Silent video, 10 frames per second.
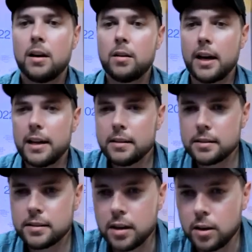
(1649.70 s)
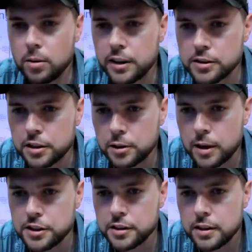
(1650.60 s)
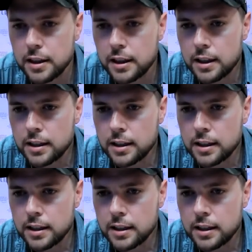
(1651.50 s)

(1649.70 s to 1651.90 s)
Okay, so here's a good question.